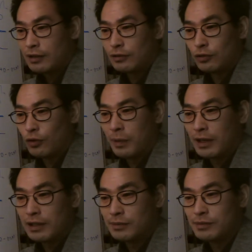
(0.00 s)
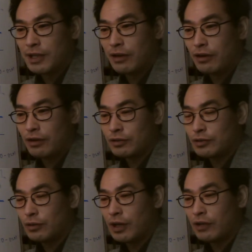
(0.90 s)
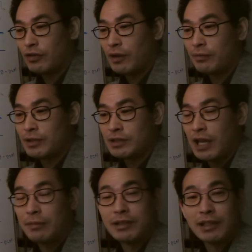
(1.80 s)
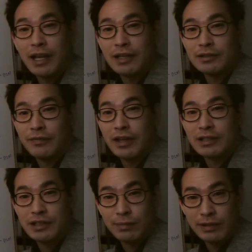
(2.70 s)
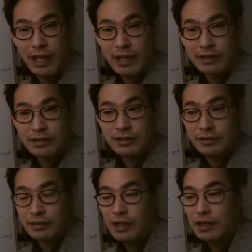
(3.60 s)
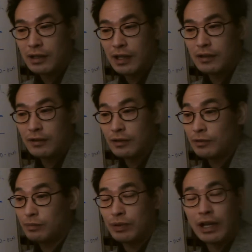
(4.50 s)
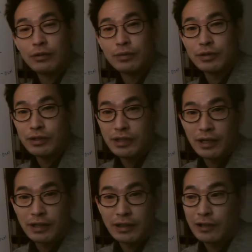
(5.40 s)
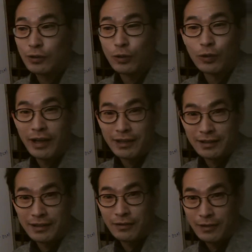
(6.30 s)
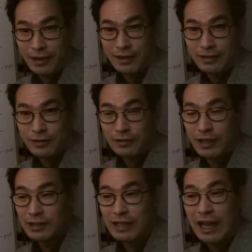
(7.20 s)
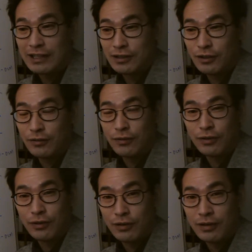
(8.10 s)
nobody lives there, so and we have this empty land, very cheap lands. Yeah, then plenty of sunshine and no rain. Okay, so that's ideal for